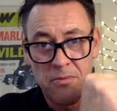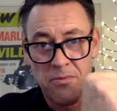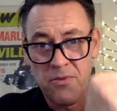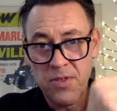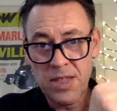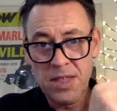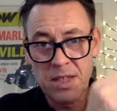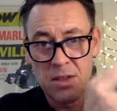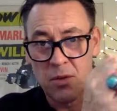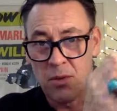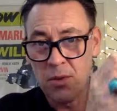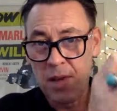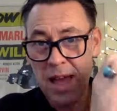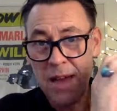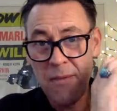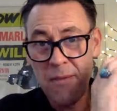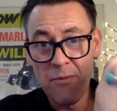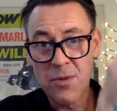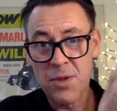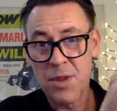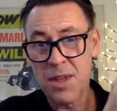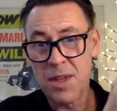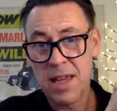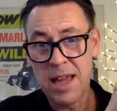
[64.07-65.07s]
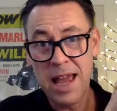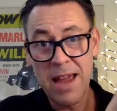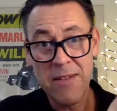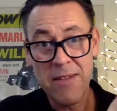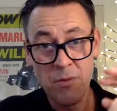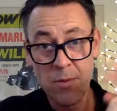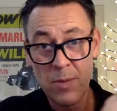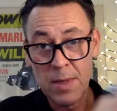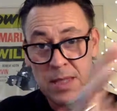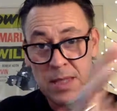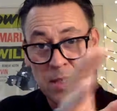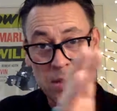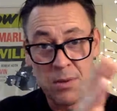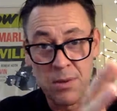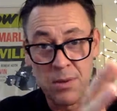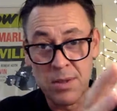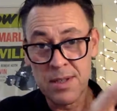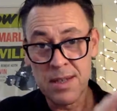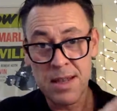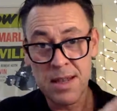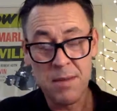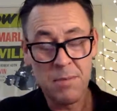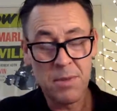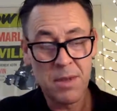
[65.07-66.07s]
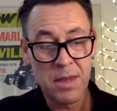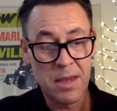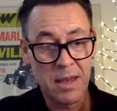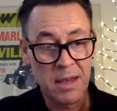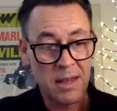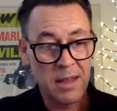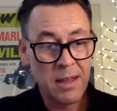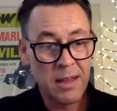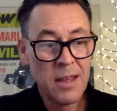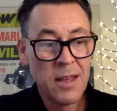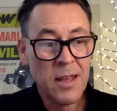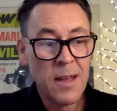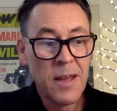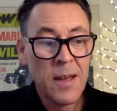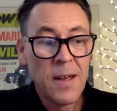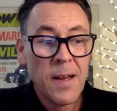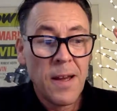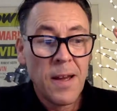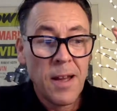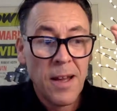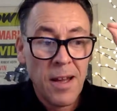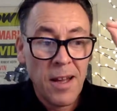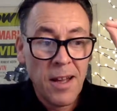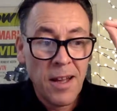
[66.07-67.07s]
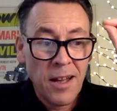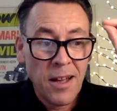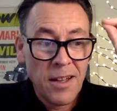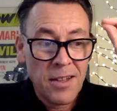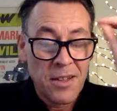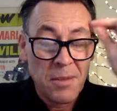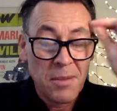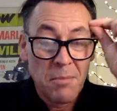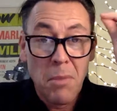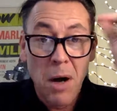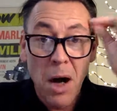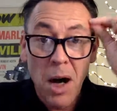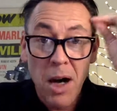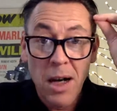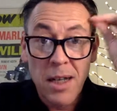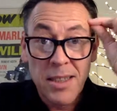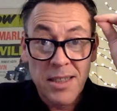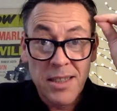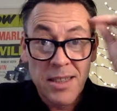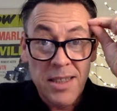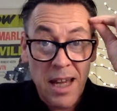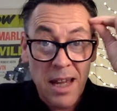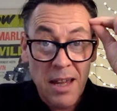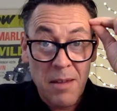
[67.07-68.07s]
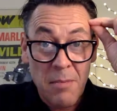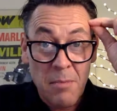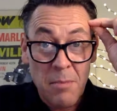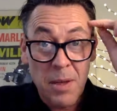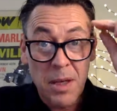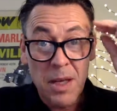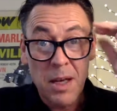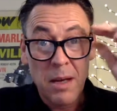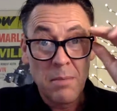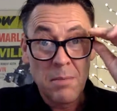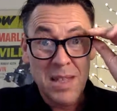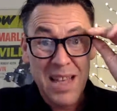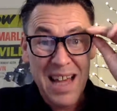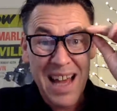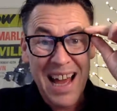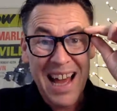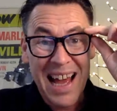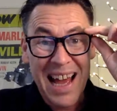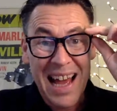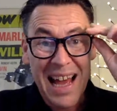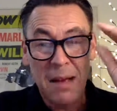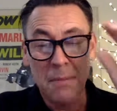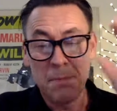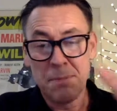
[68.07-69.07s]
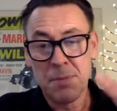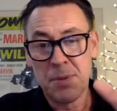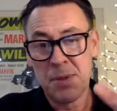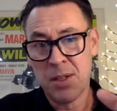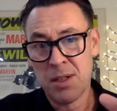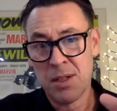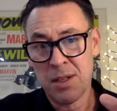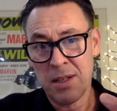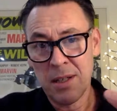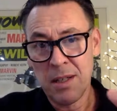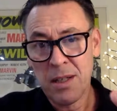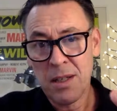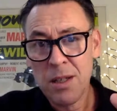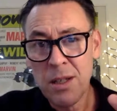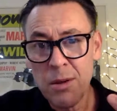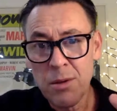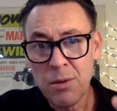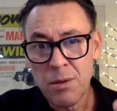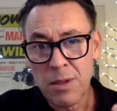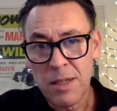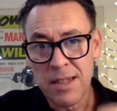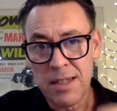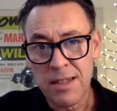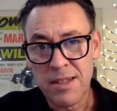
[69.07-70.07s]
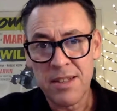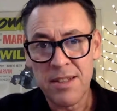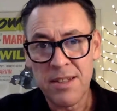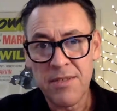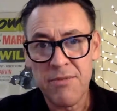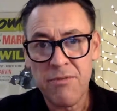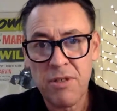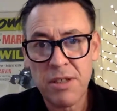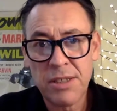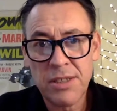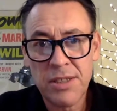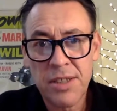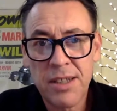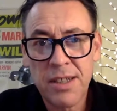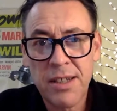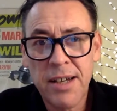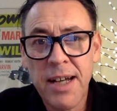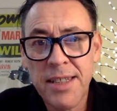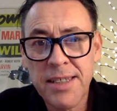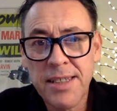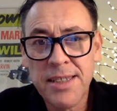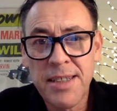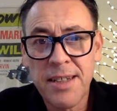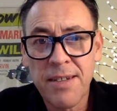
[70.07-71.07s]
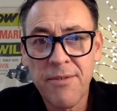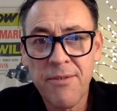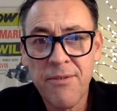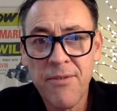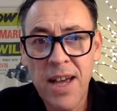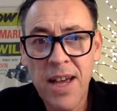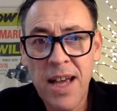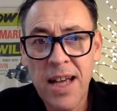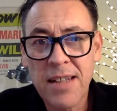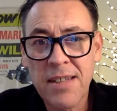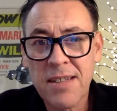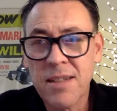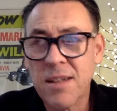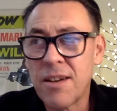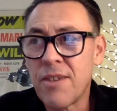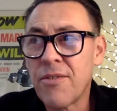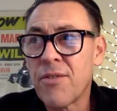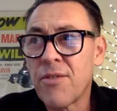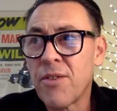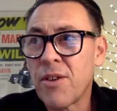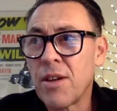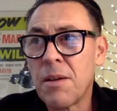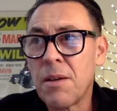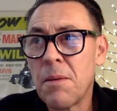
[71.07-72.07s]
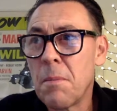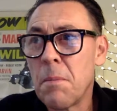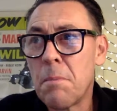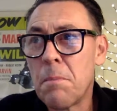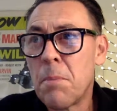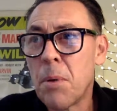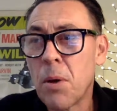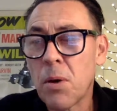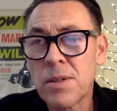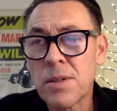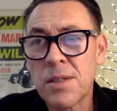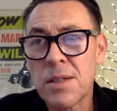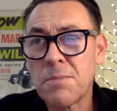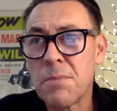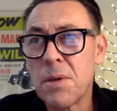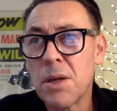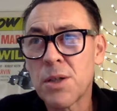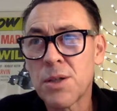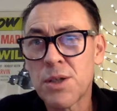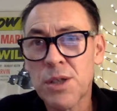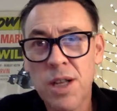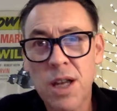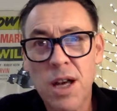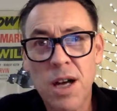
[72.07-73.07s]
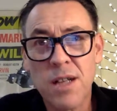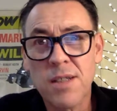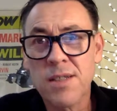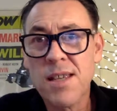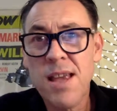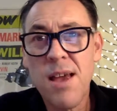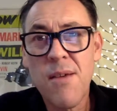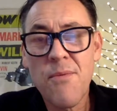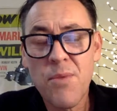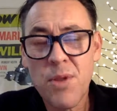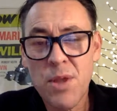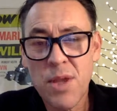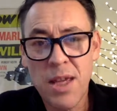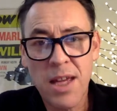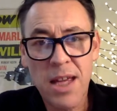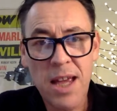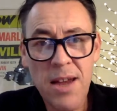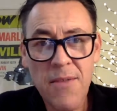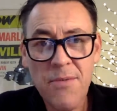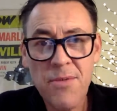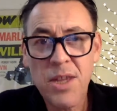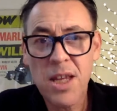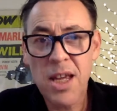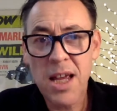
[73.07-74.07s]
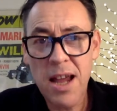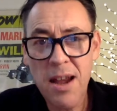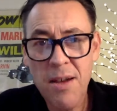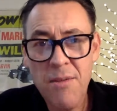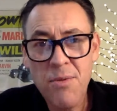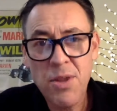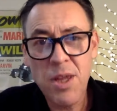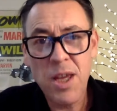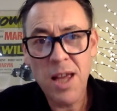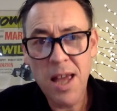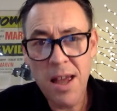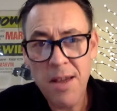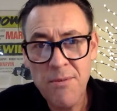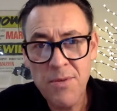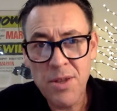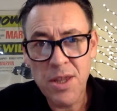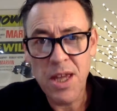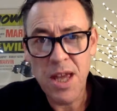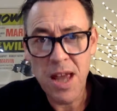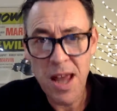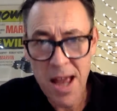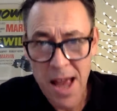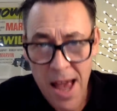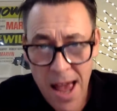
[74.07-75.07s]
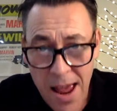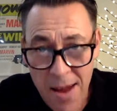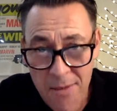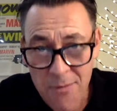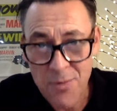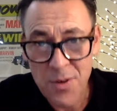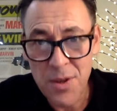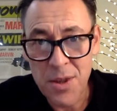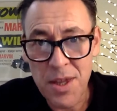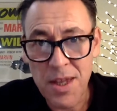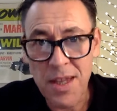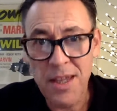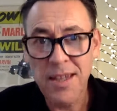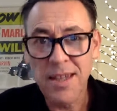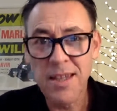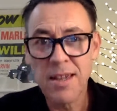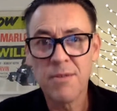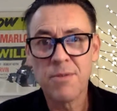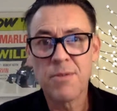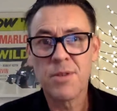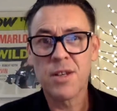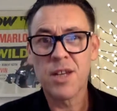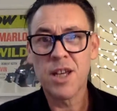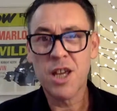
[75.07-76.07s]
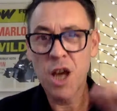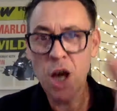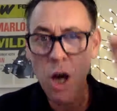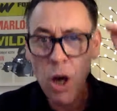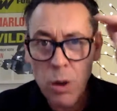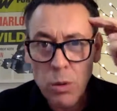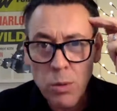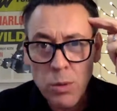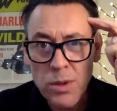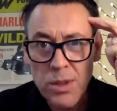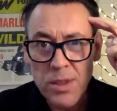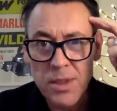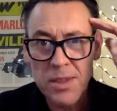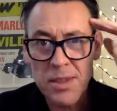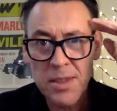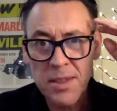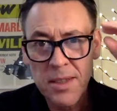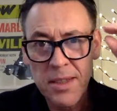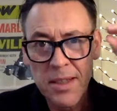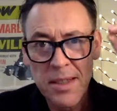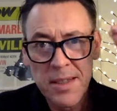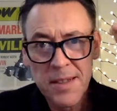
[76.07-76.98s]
physical, everything, everybody's doing the same thing. The mind game becomes absolutely the differentiating factor in boxing, martial arts, everything. The coach